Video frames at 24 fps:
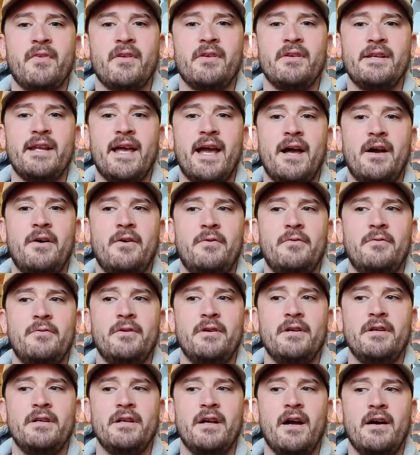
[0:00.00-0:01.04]
Now,
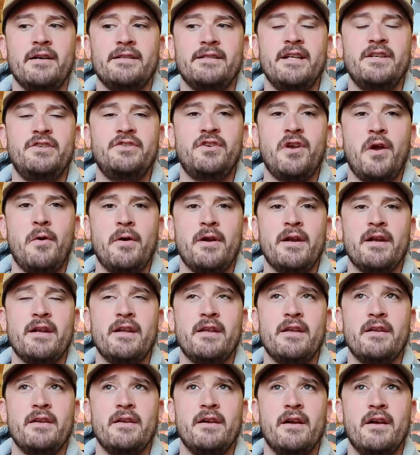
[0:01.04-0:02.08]
I did show in
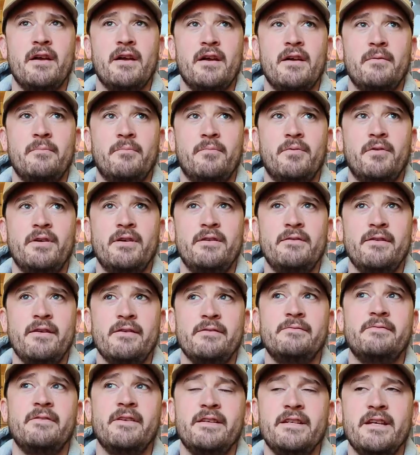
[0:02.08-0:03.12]
a previous
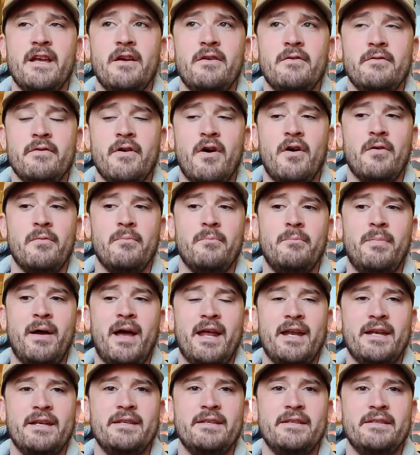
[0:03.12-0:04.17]
video on
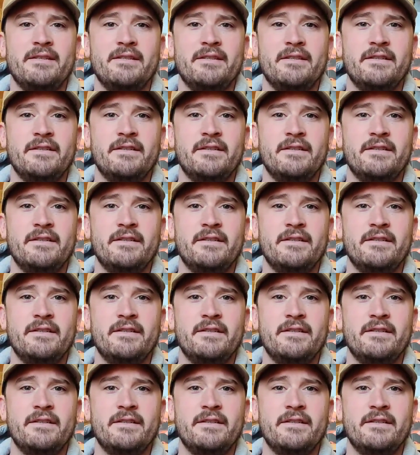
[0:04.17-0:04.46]
band